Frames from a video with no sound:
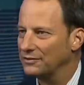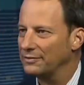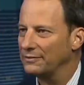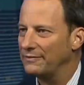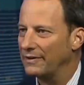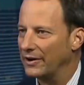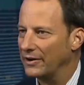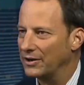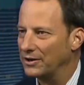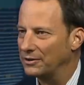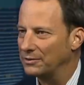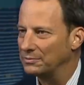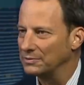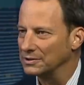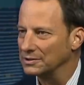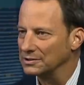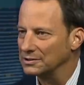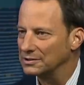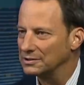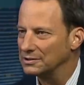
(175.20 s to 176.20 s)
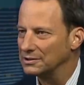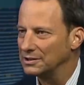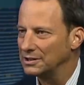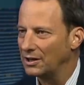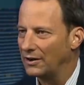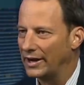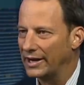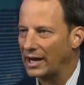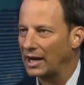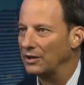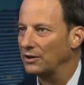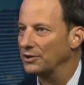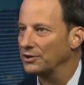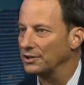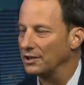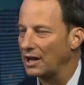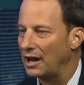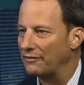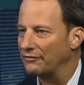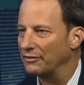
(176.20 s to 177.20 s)
some very good ones, you know, and I
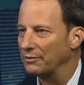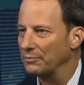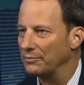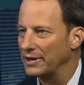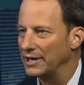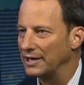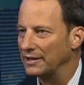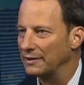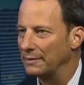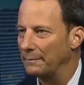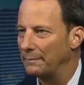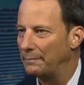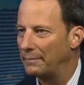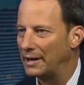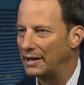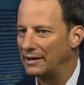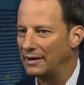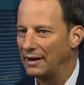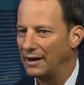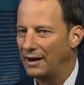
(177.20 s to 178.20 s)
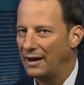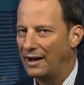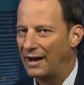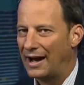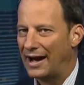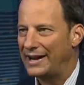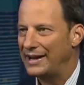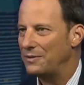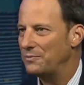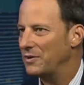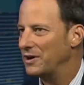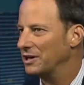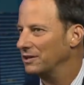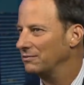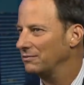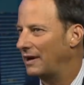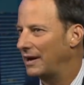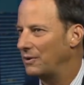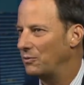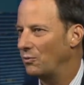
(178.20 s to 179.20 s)
learned a lot from reading them. But I didn't want to
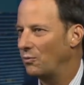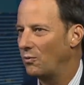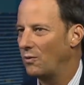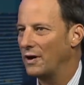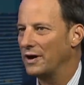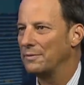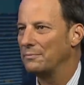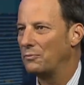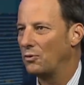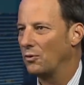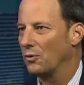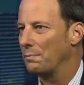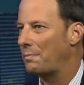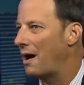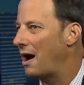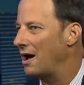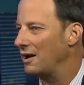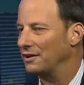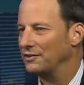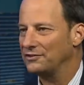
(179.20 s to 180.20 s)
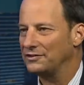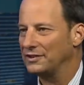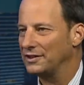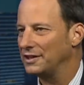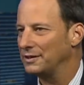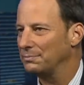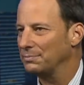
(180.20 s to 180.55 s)
write one more policy